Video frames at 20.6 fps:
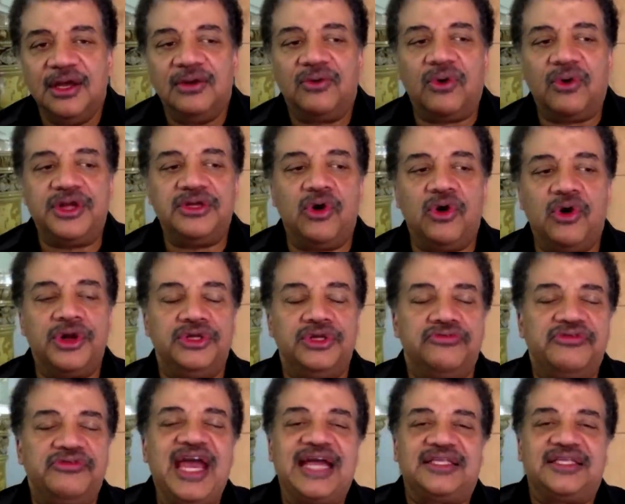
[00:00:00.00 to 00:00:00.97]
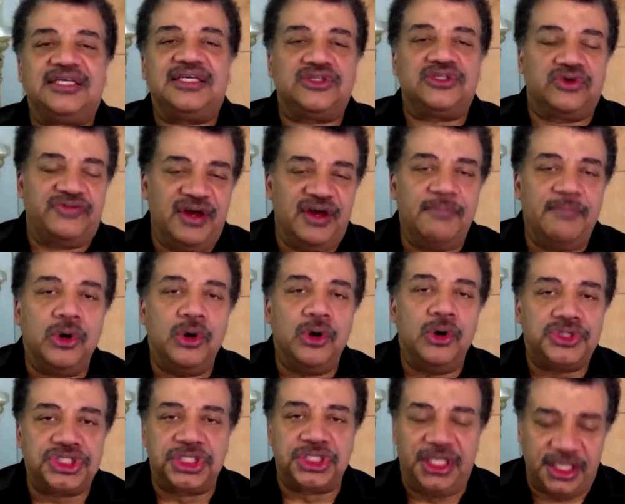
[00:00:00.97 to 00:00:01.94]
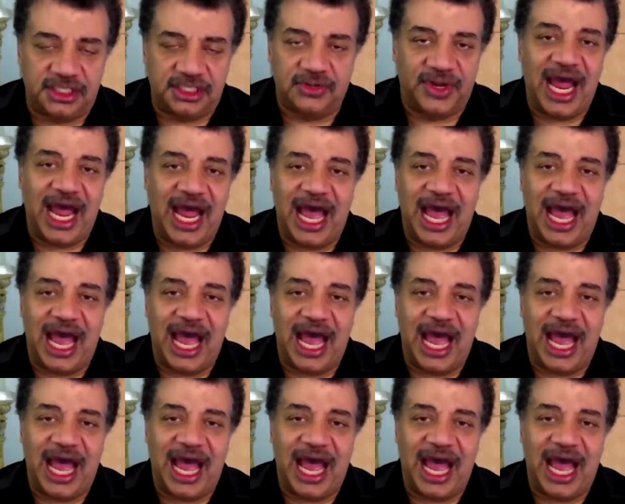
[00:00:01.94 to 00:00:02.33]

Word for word: Or are you reacting sort of emotionally to it?